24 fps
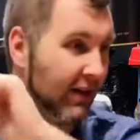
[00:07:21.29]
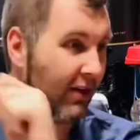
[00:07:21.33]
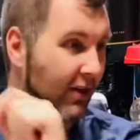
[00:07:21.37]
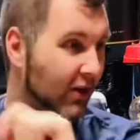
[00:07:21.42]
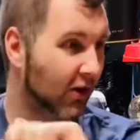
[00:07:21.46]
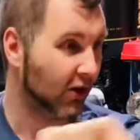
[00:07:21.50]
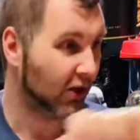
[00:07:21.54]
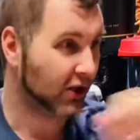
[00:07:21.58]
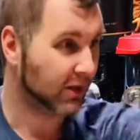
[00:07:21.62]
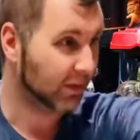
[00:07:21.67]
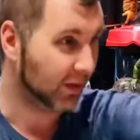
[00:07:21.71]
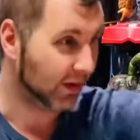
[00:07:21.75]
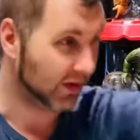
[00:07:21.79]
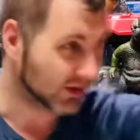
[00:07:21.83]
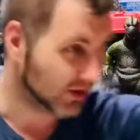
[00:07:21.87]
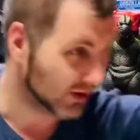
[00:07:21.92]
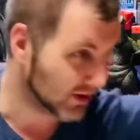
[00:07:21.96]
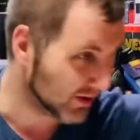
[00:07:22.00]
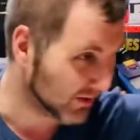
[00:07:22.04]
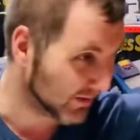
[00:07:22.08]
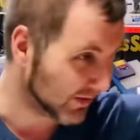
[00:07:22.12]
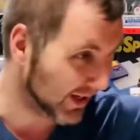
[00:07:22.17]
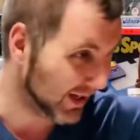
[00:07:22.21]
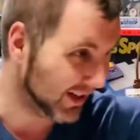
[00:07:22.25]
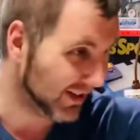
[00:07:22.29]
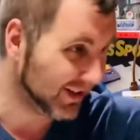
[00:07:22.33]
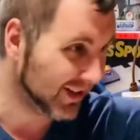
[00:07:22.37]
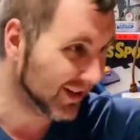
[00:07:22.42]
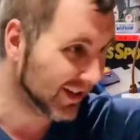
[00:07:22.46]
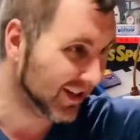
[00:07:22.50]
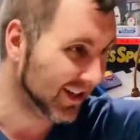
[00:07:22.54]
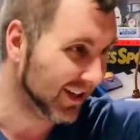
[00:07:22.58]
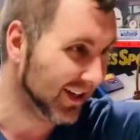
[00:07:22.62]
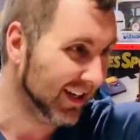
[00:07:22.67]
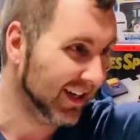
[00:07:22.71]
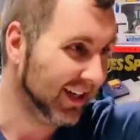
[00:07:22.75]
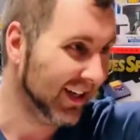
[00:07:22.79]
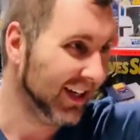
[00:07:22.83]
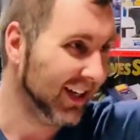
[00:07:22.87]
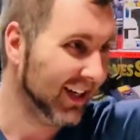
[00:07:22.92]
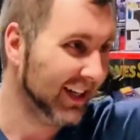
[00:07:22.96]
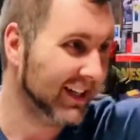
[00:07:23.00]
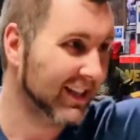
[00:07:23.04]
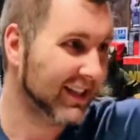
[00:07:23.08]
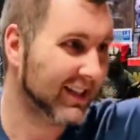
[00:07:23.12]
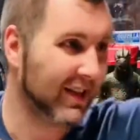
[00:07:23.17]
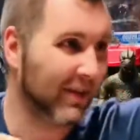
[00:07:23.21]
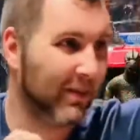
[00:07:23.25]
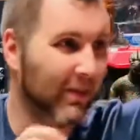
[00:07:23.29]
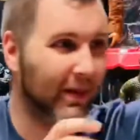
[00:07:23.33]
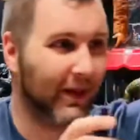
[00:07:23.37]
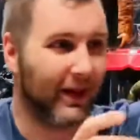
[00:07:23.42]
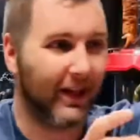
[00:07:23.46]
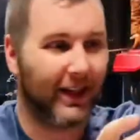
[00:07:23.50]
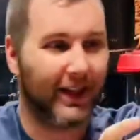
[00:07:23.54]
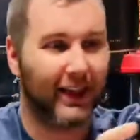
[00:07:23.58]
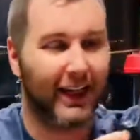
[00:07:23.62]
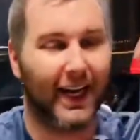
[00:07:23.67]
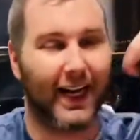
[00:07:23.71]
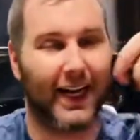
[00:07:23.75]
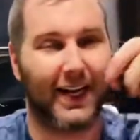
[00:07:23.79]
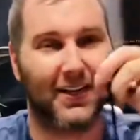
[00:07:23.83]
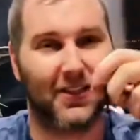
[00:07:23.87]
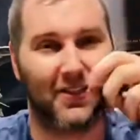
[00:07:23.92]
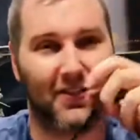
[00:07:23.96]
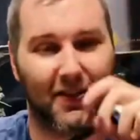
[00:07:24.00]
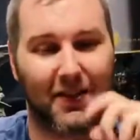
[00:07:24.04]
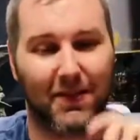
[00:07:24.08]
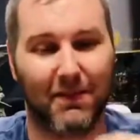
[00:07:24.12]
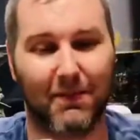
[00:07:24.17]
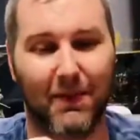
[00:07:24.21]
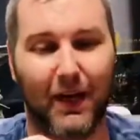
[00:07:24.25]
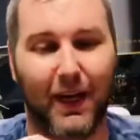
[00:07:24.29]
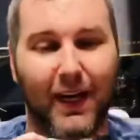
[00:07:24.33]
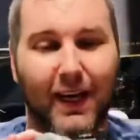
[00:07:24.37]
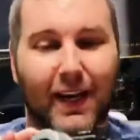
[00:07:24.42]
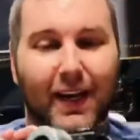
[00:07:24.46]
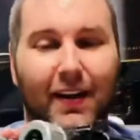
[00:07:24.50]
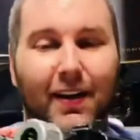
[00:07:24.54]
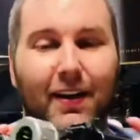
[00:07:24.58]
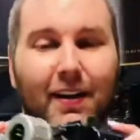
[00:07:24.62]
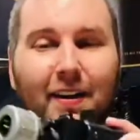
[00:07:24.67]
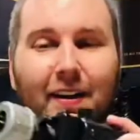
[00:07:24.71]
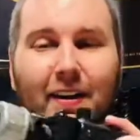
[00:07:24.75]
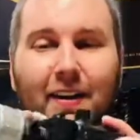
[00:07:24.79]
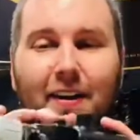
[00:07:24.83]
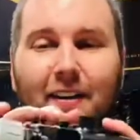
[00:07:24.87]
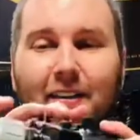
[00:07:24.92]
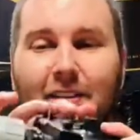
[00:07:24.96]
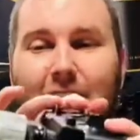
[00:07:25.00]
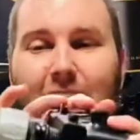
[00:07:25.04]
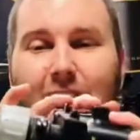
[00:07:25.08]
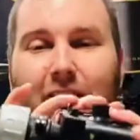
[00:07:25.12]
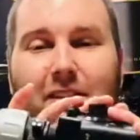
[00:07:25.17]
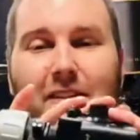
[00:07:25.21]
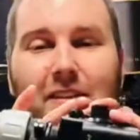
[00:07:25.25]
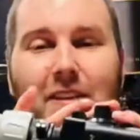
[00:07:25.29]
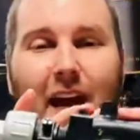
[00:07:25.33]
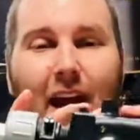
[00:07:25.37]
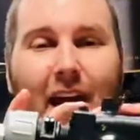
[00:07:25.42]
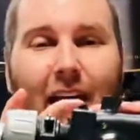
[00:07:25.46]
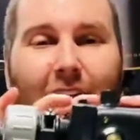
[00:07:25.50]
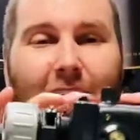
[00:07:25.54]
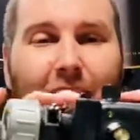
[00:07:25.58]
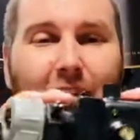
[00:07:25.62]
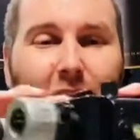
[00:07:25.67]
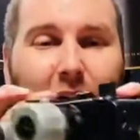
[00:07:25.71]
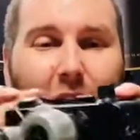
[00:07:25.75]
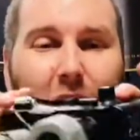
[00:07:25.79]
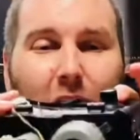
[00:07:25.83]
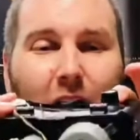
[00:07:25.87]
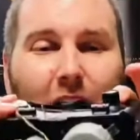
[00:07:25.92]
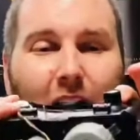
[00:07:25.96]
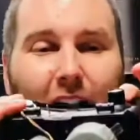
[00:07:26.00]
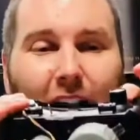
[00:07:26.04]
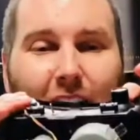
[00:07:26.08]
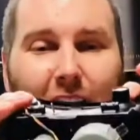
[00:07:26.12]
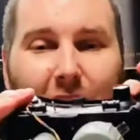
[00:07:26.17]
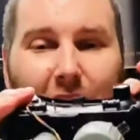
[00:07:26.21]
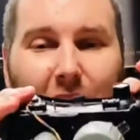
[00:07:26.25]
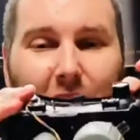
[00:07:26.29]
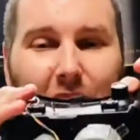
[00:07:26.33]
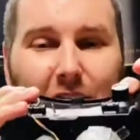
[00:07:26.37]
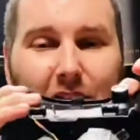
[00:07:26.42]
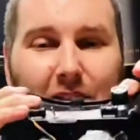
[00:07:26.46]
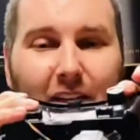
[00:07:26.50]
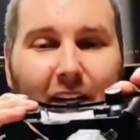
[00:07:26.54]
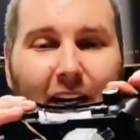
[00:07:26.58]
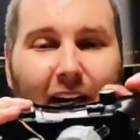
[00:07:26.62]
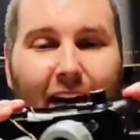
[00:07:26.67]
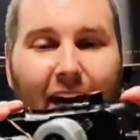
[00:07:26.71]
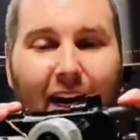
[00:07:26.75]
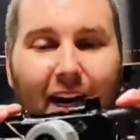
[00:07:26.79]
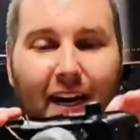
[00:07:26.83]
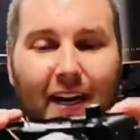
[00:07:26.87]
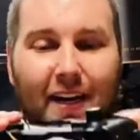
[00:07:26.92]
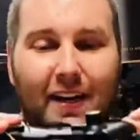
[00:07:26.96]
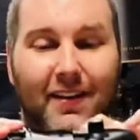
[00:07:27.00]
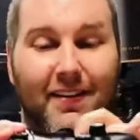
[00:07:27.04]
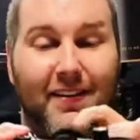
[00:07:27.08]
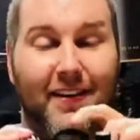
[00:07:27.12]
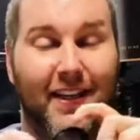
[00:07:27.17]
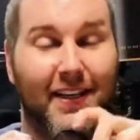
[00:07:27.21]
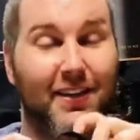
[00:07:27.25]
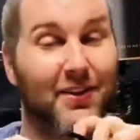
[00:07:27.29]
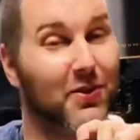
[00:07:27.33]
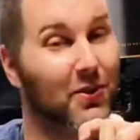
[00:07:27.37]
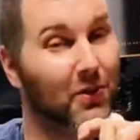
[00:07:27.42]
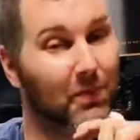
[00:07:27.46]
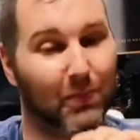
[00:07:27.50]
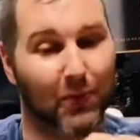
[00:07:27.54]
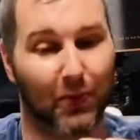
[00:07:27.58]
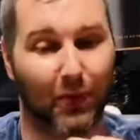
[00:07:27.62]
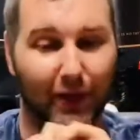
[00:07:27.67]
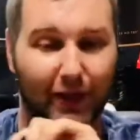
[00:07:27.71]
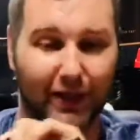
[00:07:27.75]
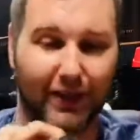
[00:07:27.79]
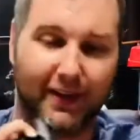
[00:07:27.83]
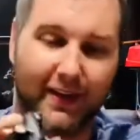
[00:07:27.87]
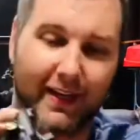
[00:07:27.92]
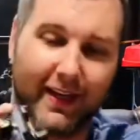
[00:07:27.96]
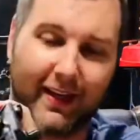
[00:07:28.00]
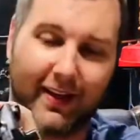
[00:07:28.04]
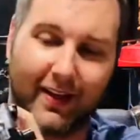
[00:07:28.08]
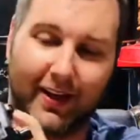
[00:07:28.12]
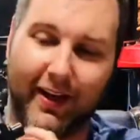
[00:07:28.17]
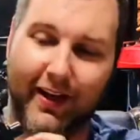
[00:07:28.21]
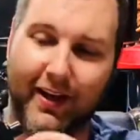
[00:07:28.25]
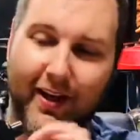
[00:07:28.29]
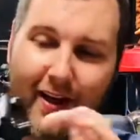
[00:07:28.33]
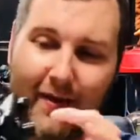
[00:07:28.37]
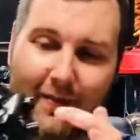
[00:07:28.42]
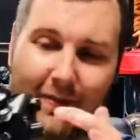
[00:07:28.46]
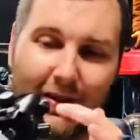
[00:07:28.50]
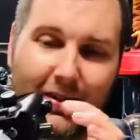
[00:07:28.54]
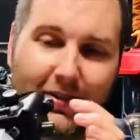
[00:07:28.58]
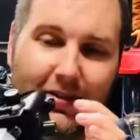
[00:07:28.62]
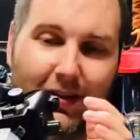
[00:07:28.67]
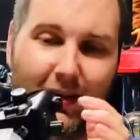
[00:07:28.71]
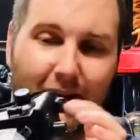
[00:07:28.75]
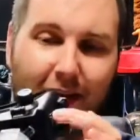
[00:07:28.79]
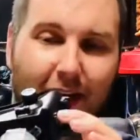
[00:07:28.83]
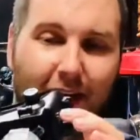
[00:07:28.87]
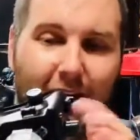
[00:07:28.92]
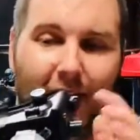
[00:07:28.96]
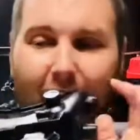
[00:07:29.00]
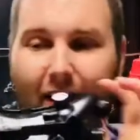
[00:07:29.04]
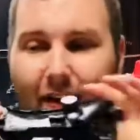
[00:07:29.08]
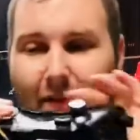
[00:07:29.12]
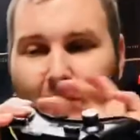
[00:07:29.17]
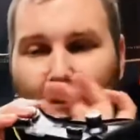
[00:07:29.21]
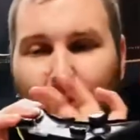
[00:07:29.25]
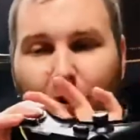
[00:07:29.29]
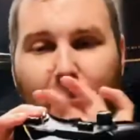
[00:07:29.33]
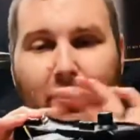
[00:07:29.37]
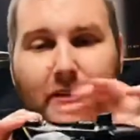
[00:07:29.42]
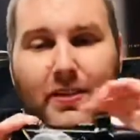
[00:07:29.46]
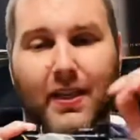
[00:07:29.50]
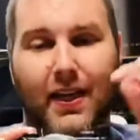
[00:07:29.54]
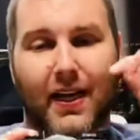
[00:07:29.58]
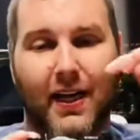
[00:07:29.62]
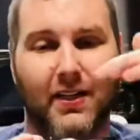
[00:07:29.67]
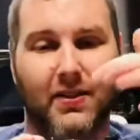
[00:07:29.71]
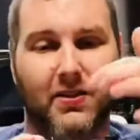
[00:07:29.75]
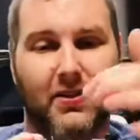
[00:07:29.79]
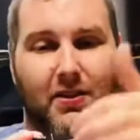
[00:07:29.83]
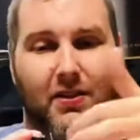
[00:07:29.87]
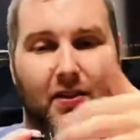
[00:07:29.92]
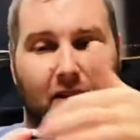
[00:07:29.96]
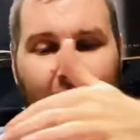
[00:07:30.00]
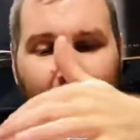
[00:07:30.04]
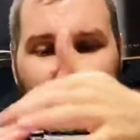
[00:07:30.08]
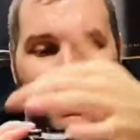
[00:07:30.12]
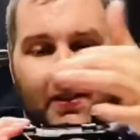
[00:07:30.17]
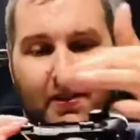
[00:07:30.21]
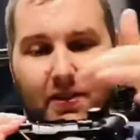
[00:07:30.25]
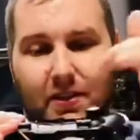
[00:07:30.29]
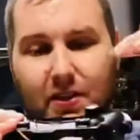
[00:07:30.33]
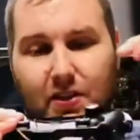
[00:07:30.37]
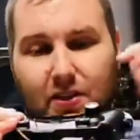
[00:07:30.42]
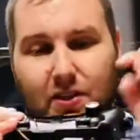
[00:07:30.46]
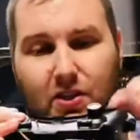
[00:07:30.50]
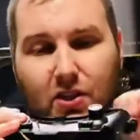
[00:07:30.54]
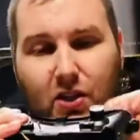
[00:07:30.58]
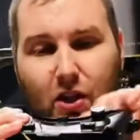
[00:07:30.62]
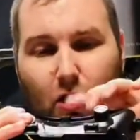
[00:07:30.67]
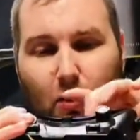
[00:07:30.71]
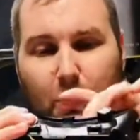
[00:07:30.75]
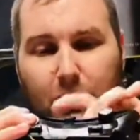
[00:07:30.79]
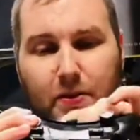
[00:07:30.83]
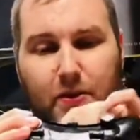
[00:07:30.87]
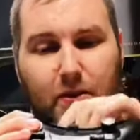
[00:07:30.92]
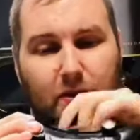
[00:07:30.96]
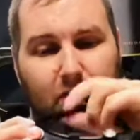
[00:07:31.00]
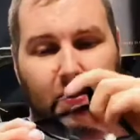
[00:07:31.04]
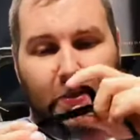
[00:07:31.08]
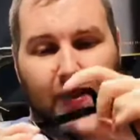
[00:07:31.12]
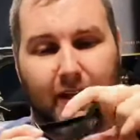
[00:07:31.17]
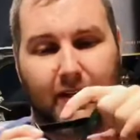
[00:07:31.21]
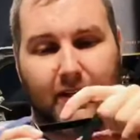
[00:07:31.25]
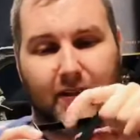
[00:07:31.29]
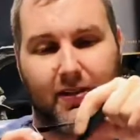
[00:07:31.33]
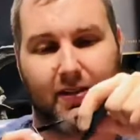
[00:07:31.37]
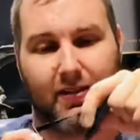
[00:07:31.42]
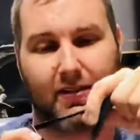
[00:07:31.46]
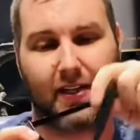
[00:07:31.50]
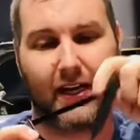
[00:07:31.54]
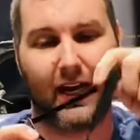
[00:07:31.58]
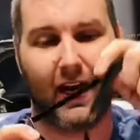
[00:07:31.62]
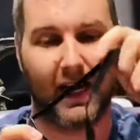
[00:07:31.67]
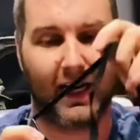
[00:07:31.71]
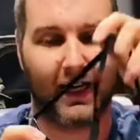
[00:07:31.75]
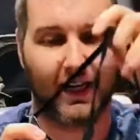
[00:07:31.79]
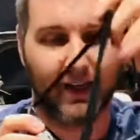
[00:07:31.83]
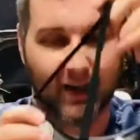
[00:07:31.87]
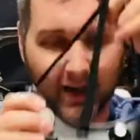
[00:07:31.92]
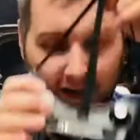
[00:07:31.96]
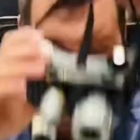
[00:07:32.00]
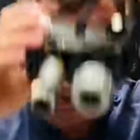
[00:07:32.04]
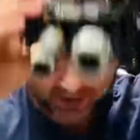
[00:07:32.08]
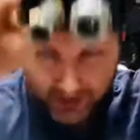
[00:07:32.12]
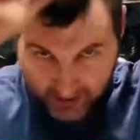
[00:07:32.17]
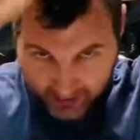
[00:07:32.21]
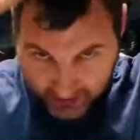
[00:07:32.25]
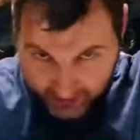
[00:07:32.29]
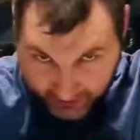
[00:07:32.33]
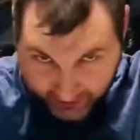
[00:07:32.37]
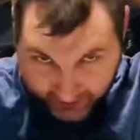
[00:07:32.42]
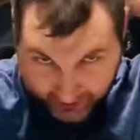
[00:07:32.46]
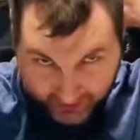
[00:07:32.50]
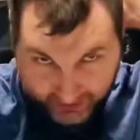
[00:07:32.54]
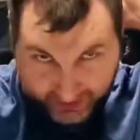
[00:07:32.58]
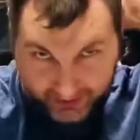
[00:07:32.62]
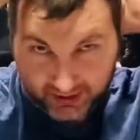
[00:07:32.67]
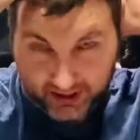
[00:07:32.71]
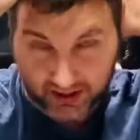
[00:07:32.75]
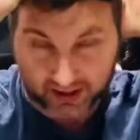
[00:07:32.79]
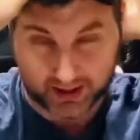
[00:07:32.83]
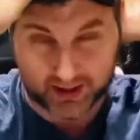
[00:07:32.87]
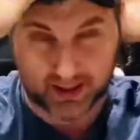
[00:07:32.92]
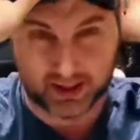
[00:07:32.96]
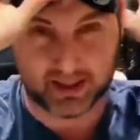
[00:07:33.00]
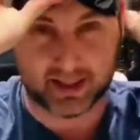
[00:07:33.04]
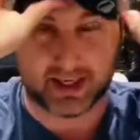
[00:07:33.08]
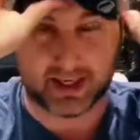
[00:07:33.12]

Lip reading: Ghostbusters fans, somebody actually made these Ecto goggles and boy, do they light up. There's a light on both sides. There's a light in the scopes. There's lights inside. And check this